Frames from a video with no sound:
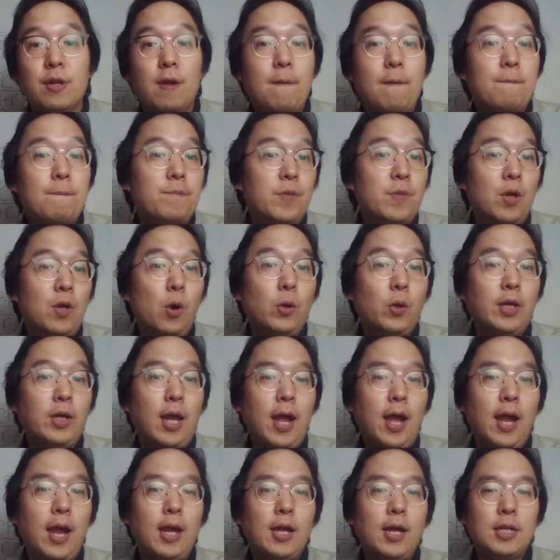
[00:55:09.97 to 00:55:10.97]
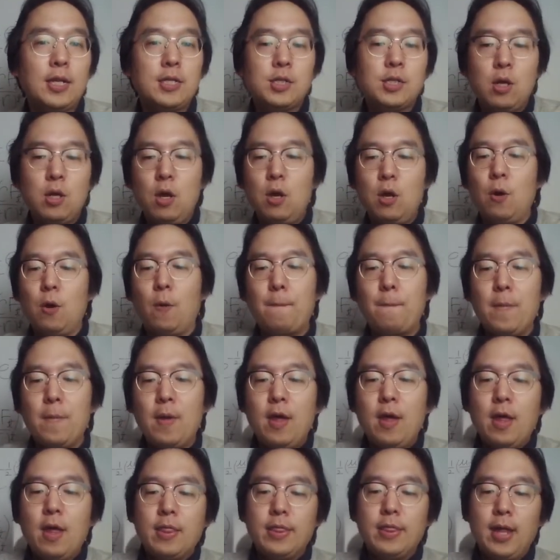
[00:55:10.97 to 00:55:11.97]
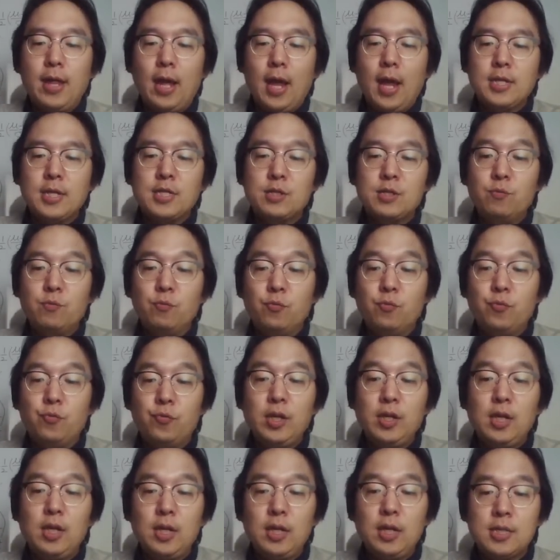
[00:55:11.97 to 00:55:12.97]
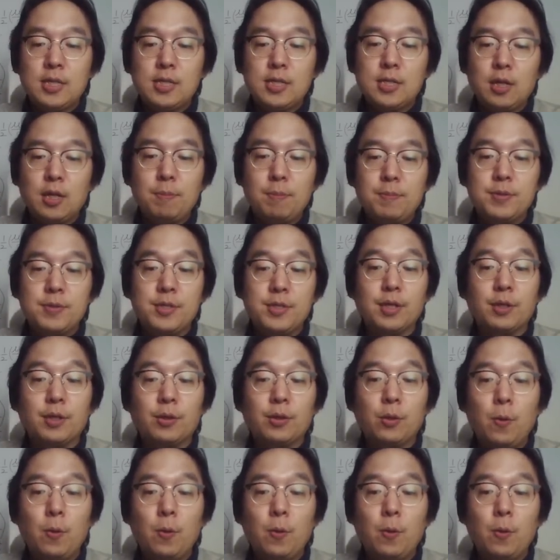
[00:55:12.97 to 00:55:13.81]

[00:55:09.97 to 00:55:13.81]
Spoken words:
Okay, let's go. That's v sub 0